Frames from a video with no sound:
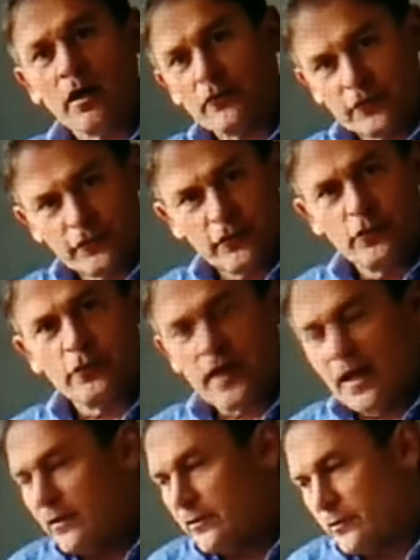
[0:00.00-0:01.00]
after a few
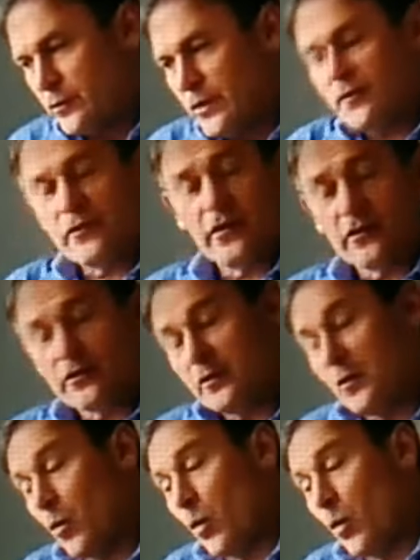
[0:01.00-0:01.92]
days, you give this